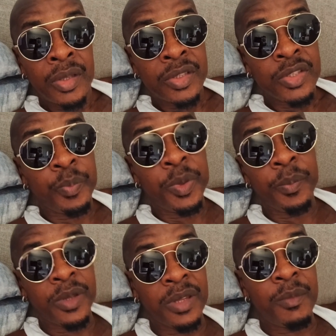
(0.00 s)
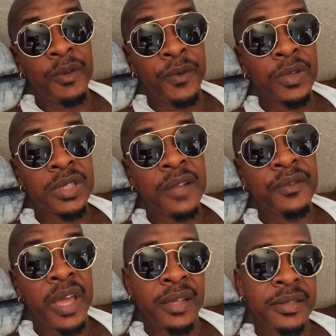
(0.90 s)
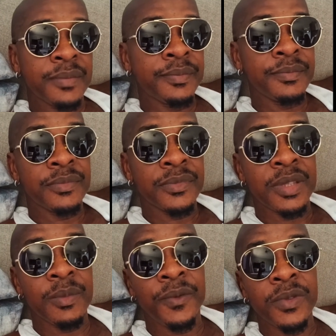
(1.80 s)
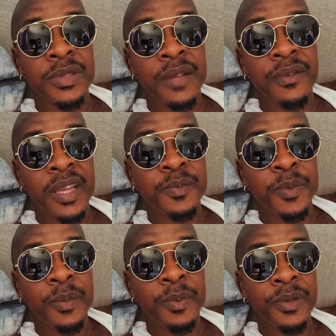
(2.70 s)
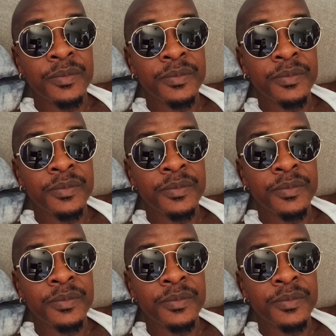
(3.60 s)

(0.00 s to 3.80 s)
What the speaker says: So, people, take me foolish advice. Take me foolish advice, people.